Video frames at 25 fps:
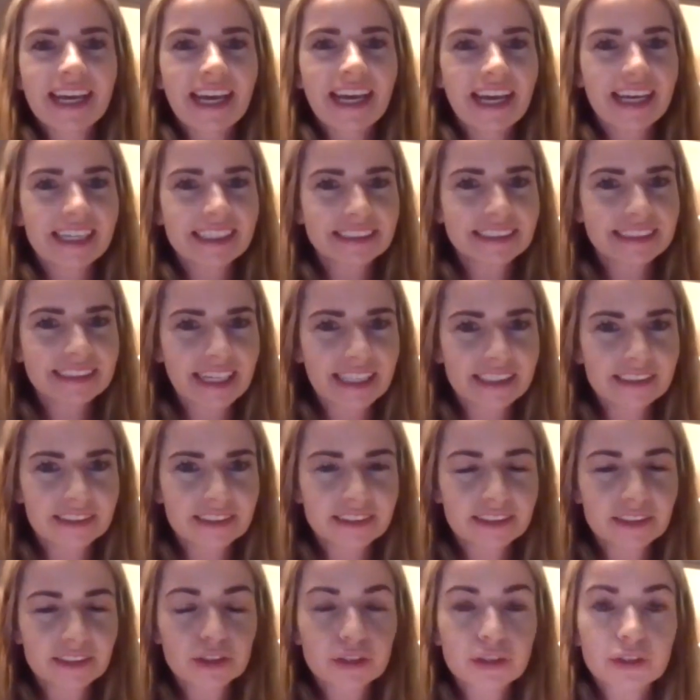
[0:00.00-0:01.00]

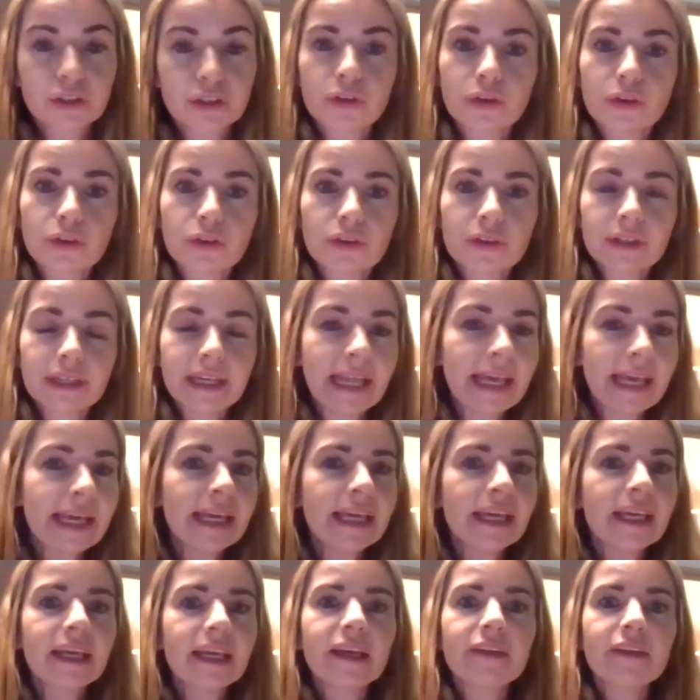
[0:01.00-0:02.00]
extend your
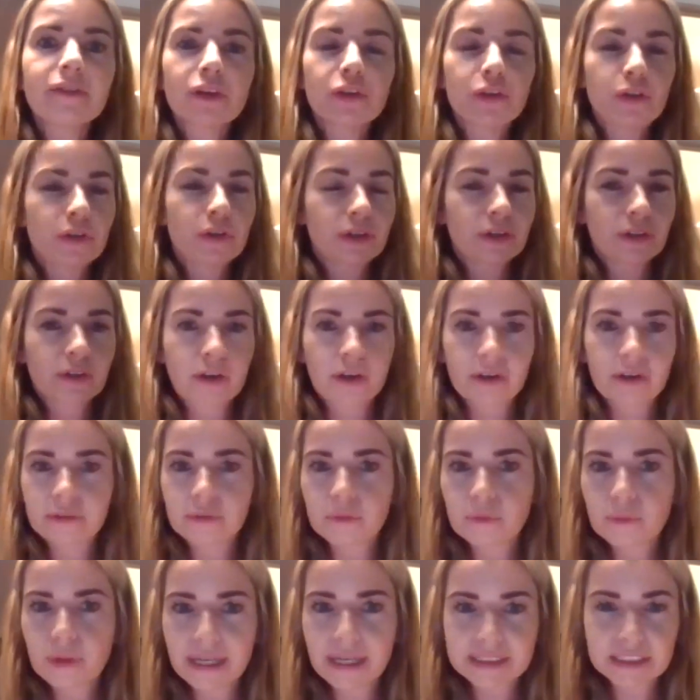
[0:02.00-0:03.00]
leave, you can go
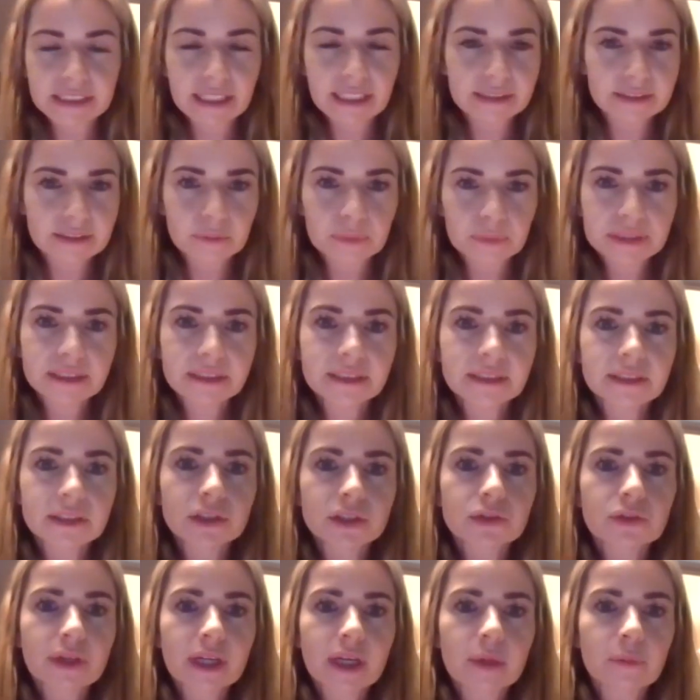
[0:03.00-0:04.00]
and extend a business
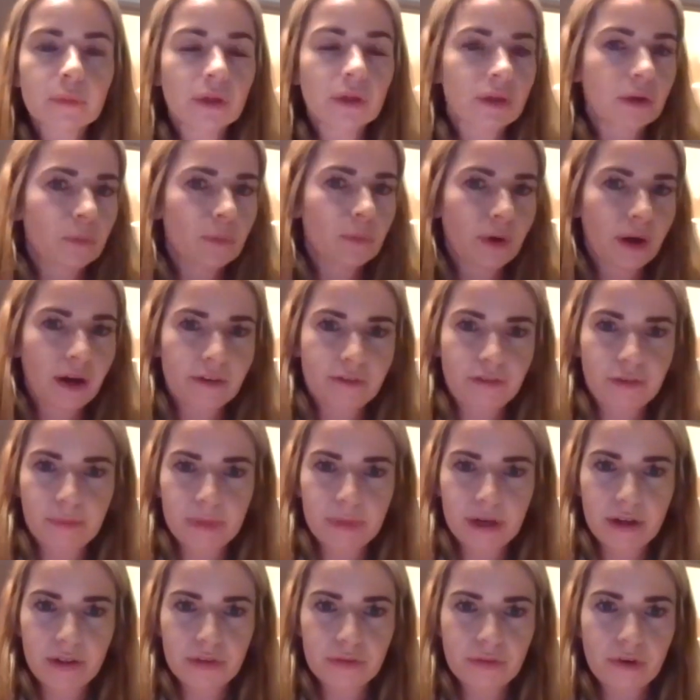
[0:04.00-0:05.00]
trip, you can work from
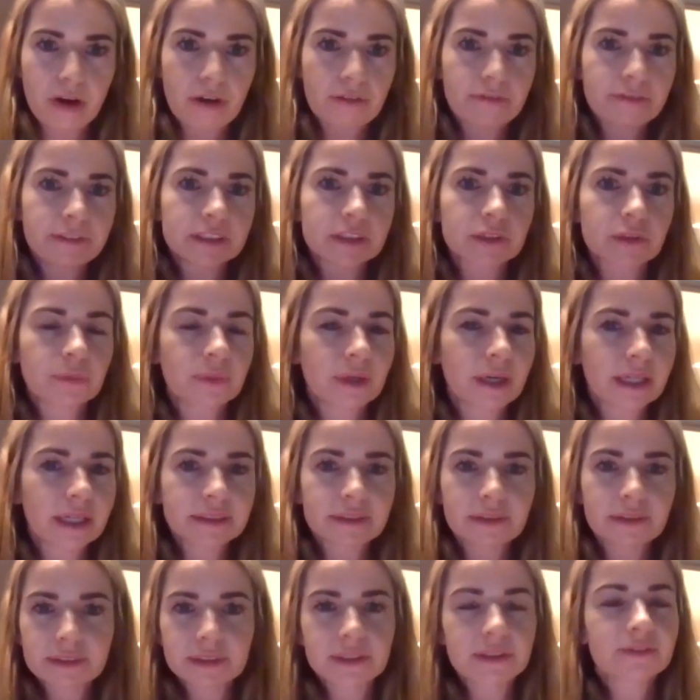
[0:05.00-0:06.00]
another office or work, as
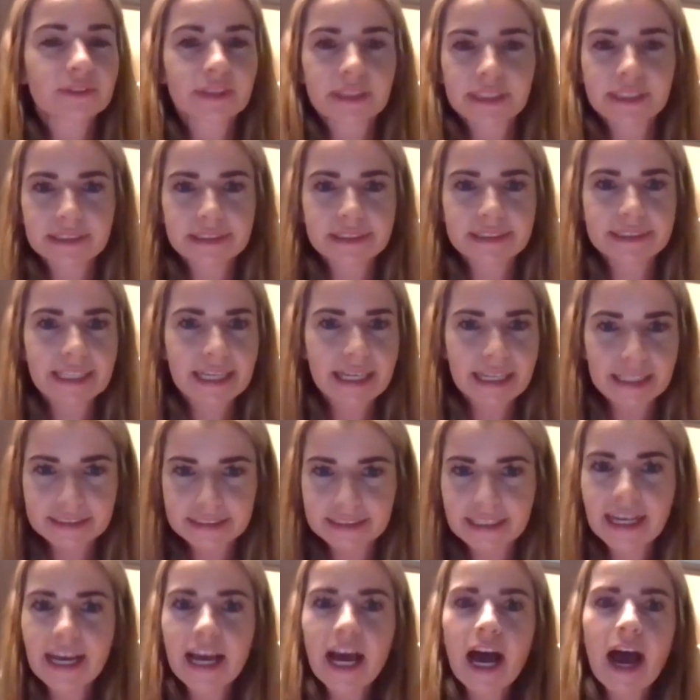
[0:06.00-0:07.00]
long as you've got internet
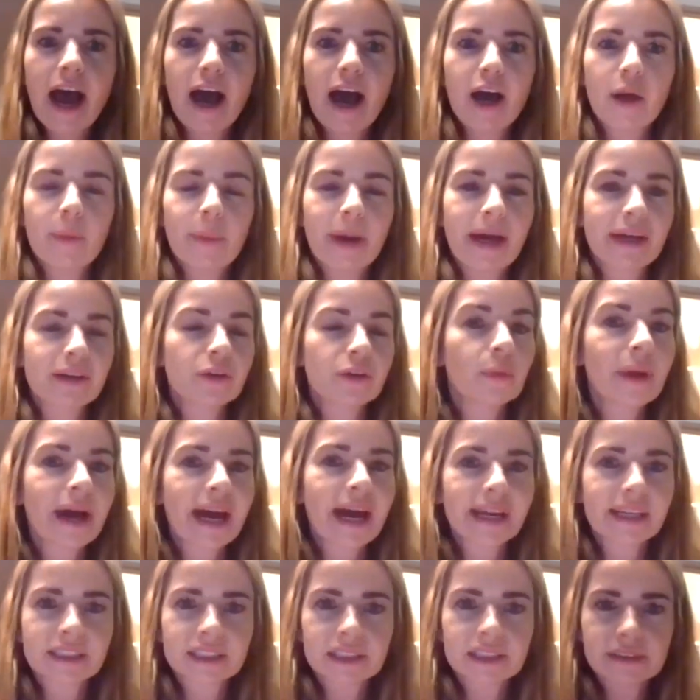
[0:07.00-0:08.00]
and your
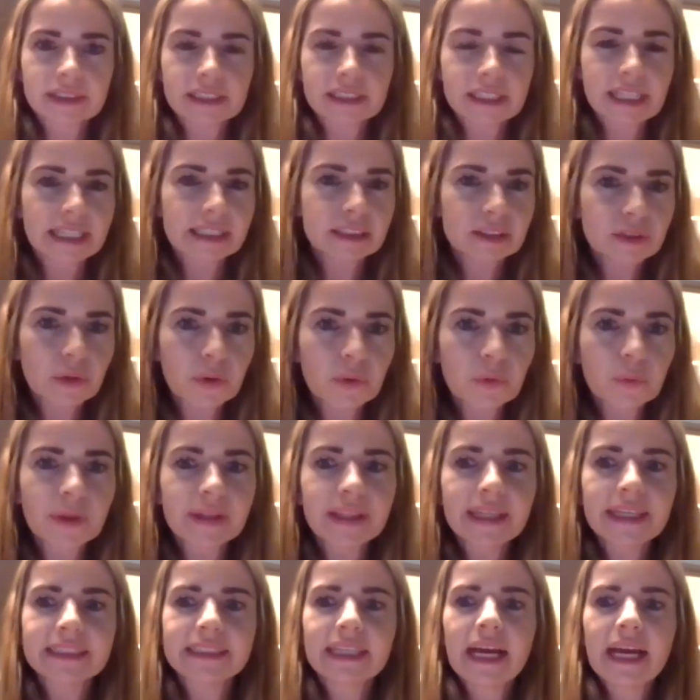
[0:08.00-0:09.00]
manager is cool with
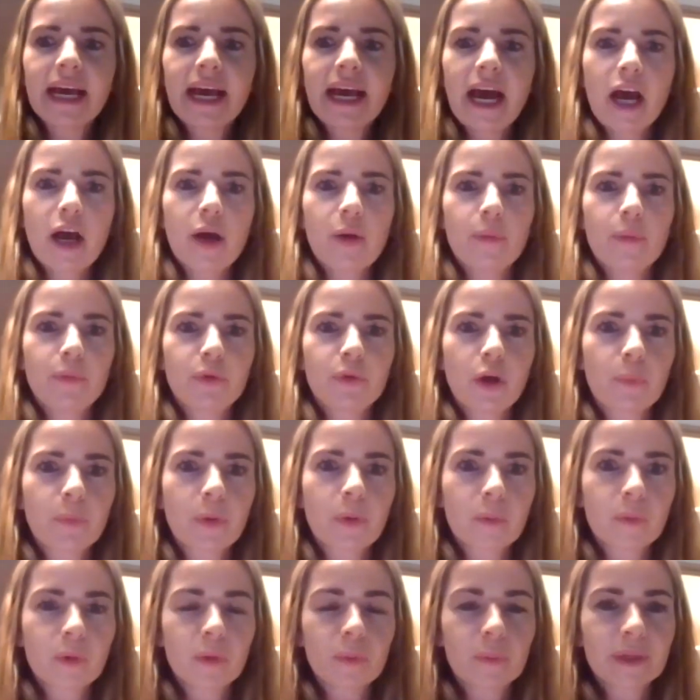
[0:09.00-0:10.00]
it, no
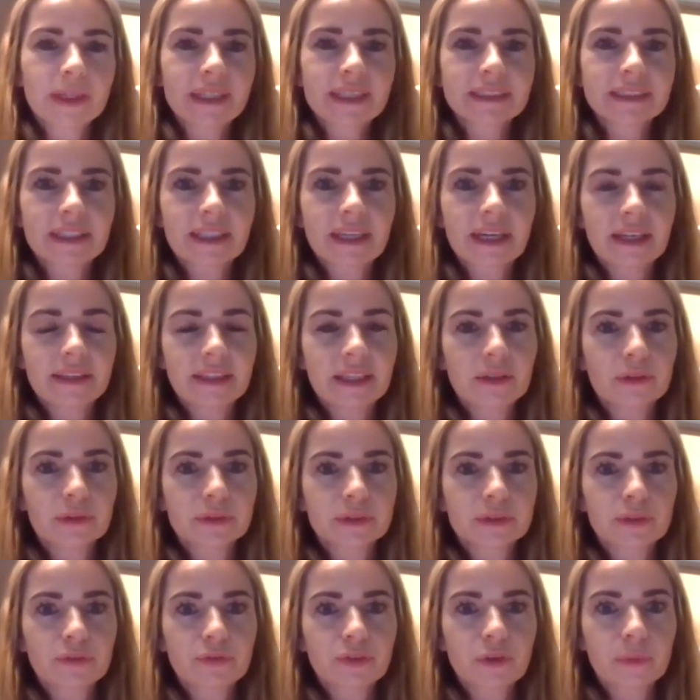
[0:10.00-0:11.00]
problem. Because I think
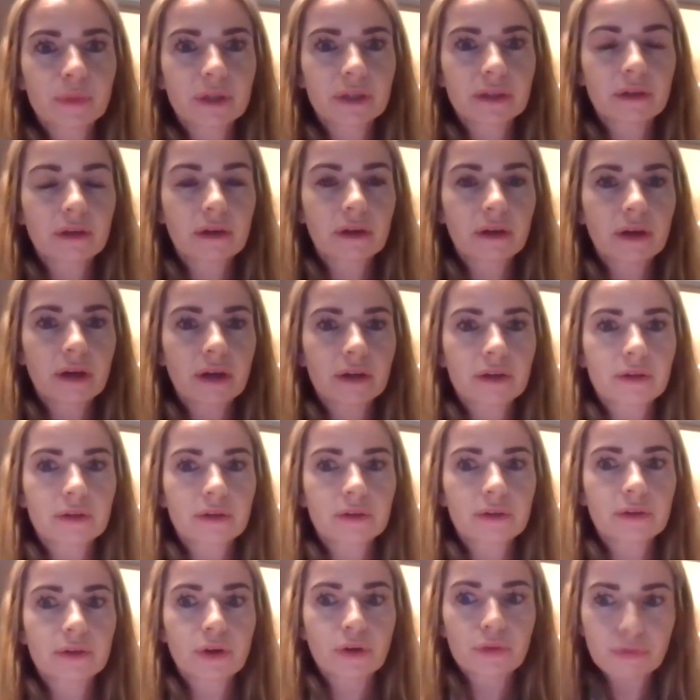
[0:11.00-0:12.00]
also from a
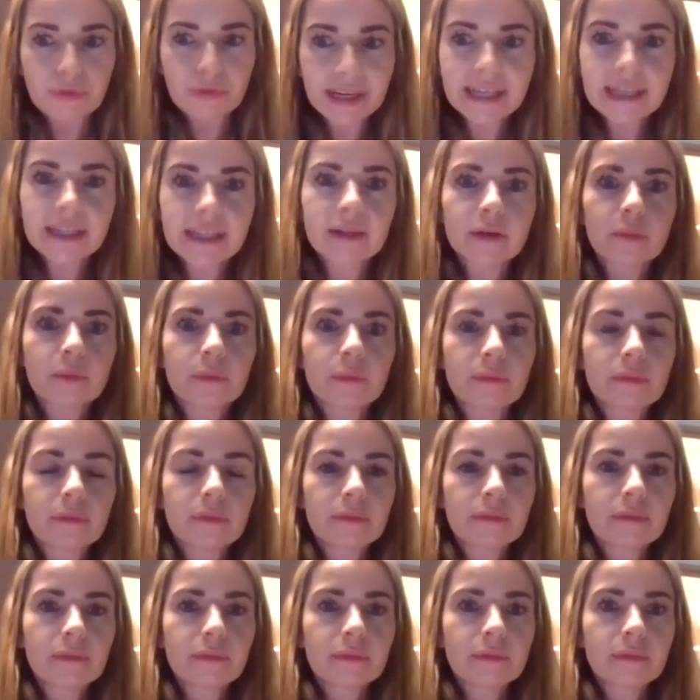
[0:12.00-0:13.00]
career
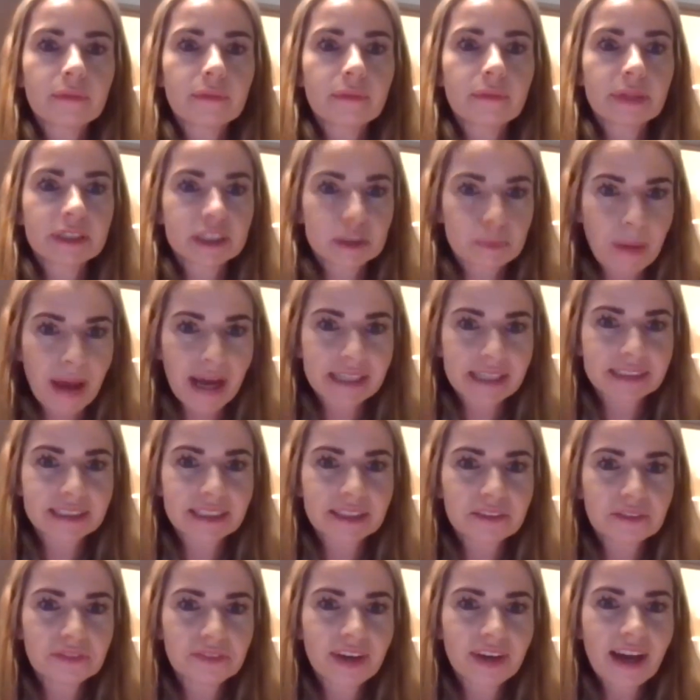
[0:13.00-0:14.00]

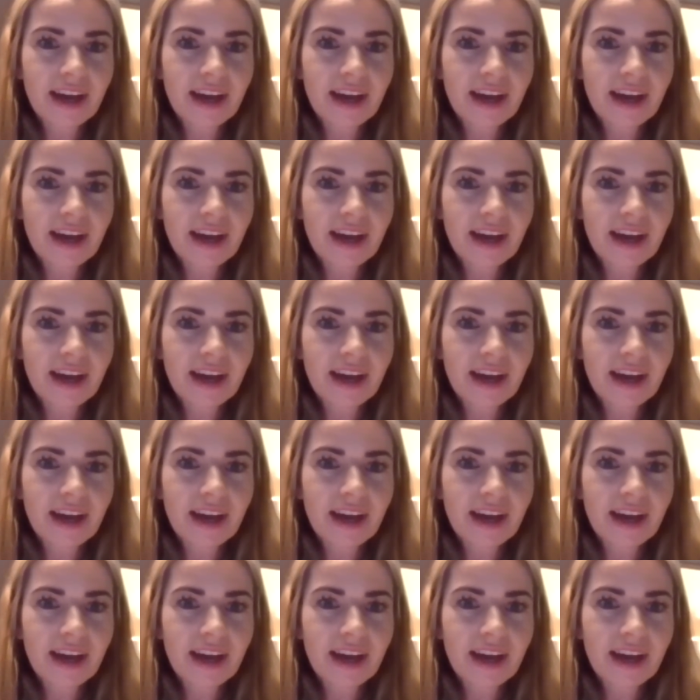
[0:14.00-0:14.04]
perspective,